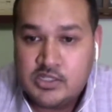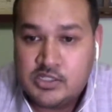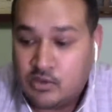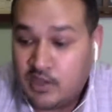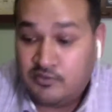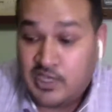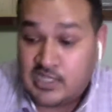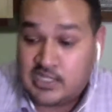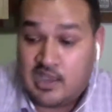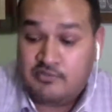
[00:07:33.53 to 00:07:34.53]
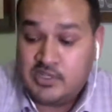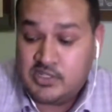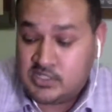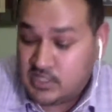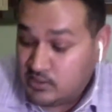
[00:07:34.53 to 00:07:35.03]
So if you guys have
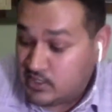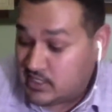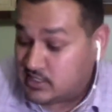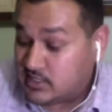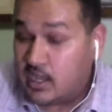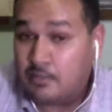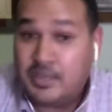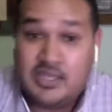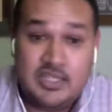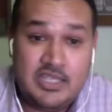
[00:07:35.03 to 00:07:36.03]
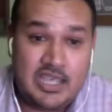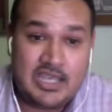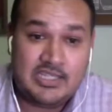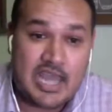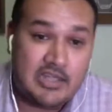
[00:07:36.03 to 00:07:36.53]
this and you guys made the
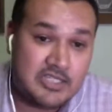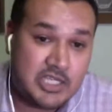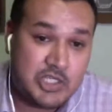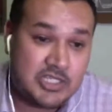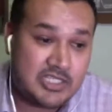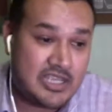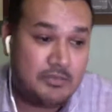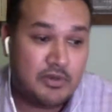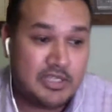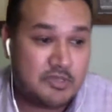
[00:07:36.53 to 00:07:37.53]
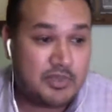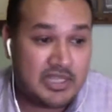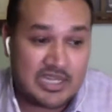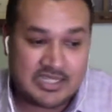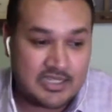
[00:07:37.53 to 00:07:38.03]
Alsatian salmon recipe
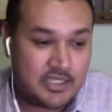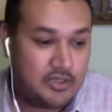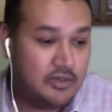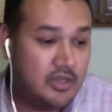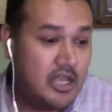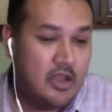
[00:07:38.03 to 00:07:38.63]
that I sent to you,